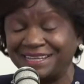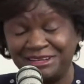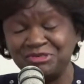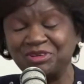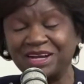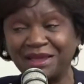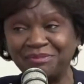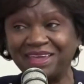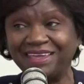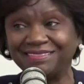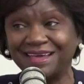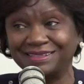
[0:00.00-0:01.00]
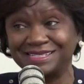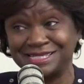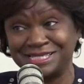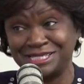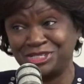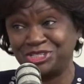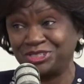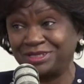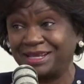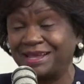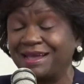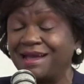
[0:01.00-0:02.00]
when I made that
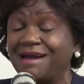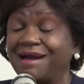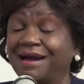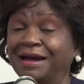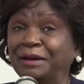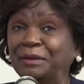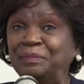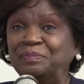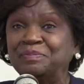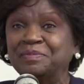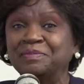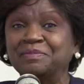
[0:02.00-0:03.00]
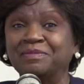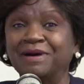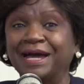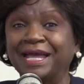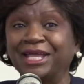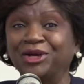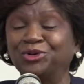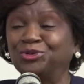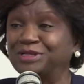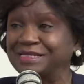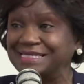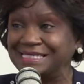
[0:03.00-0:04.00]
decision, my
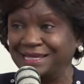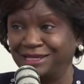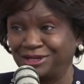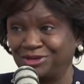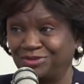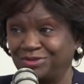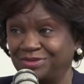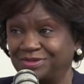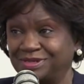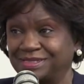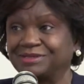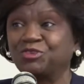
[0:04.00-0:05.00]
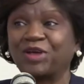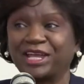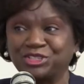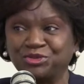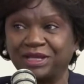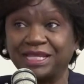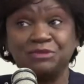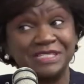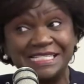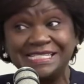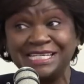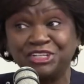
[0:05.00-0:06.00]
oldest son was graduate. He was
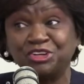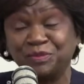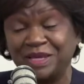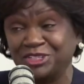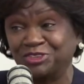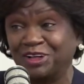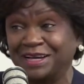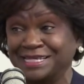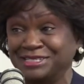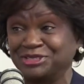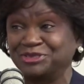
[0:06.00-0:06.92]
a senior at Bakersfield High School.